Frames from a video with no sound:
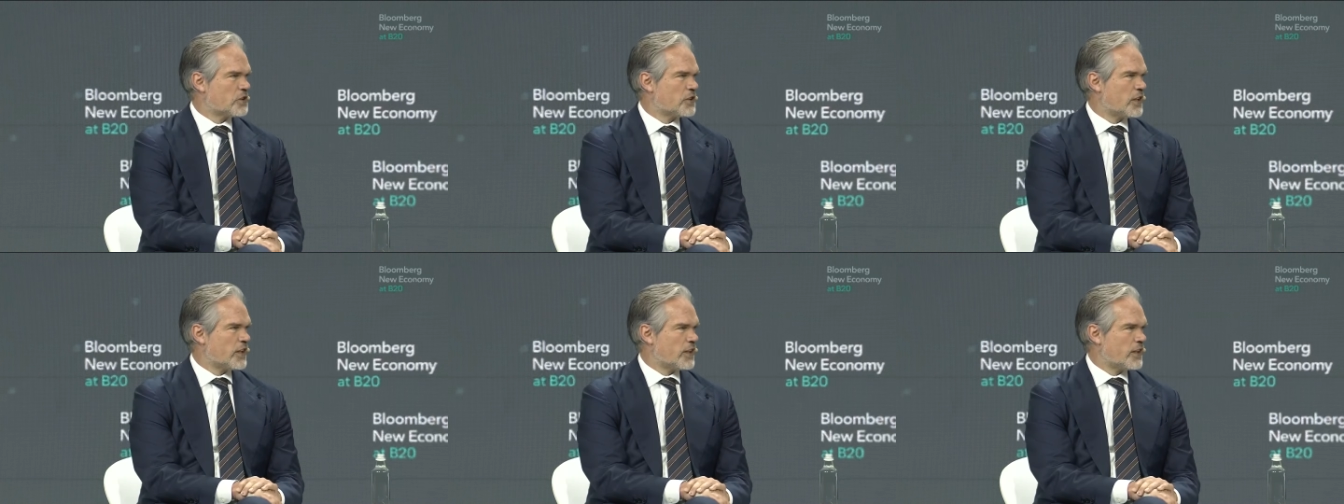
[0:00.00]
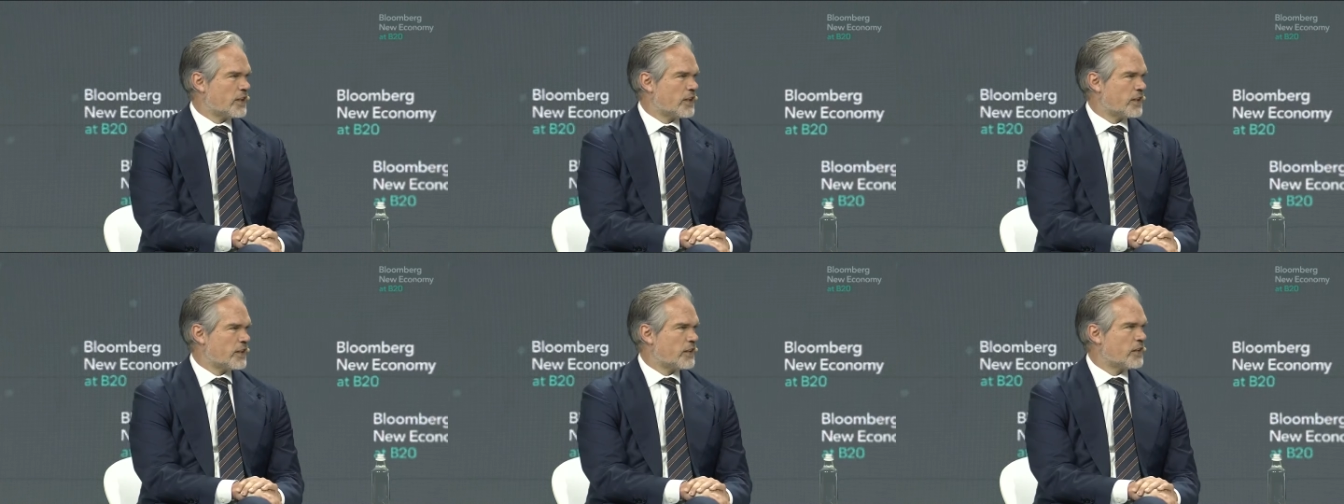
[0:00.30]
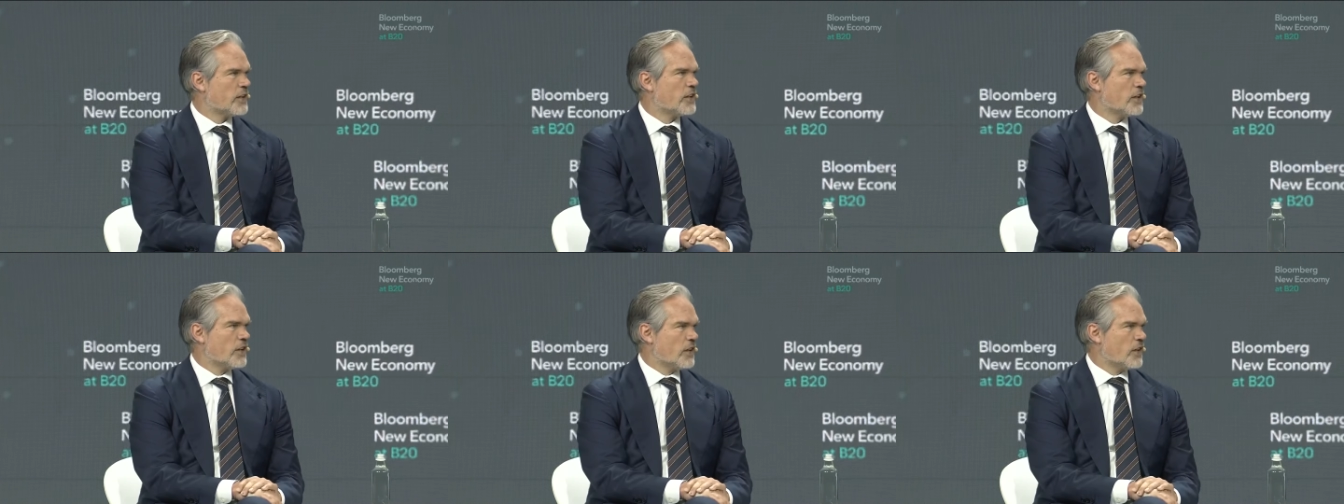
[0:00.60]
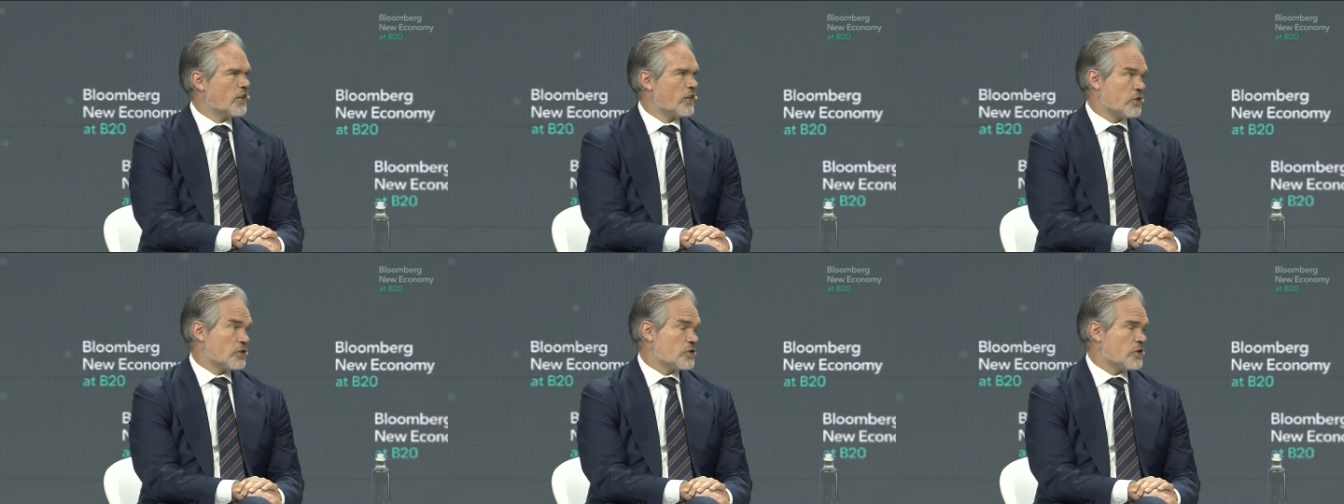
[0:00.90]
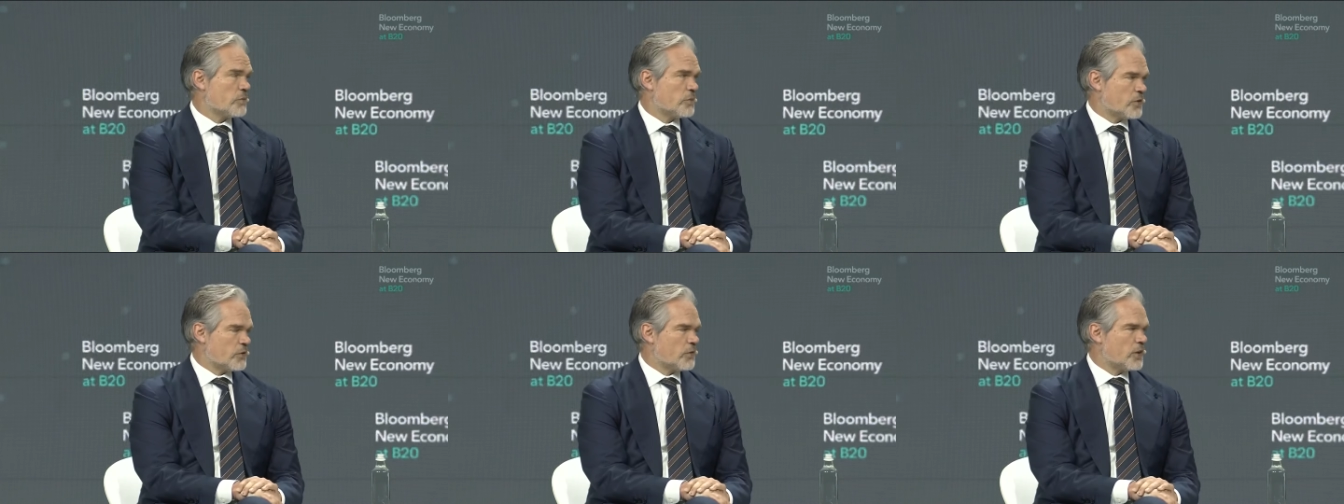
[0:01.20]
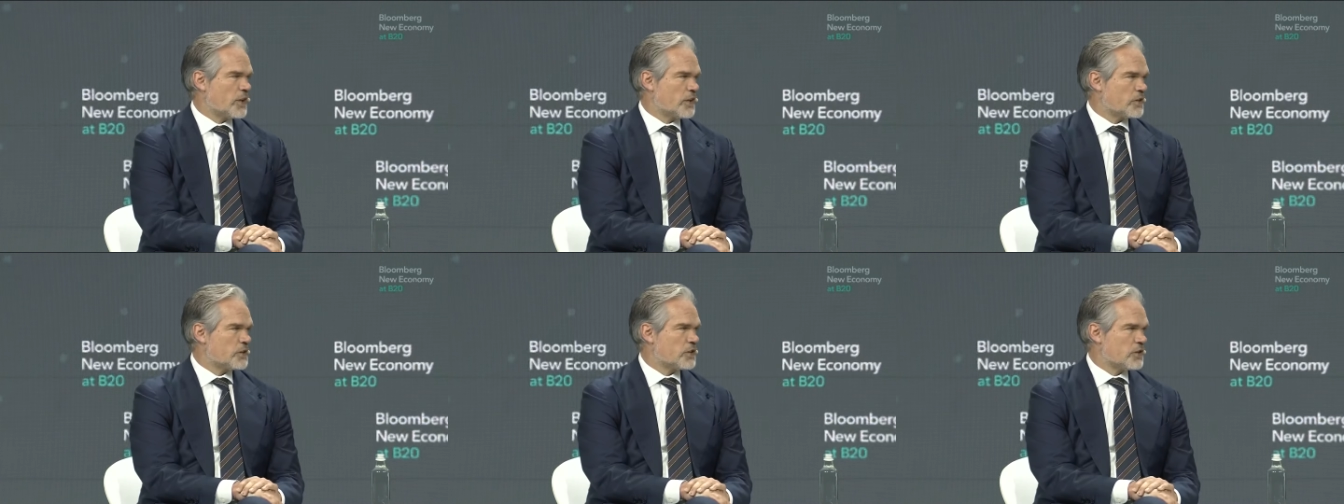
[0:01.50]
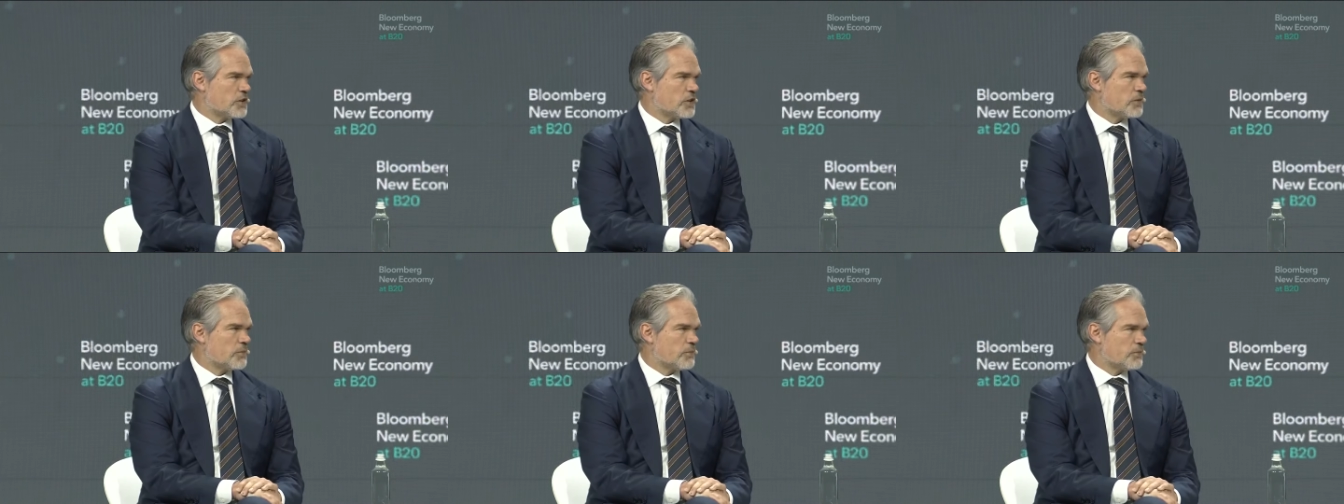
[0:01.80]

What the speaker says: handling the German relationship?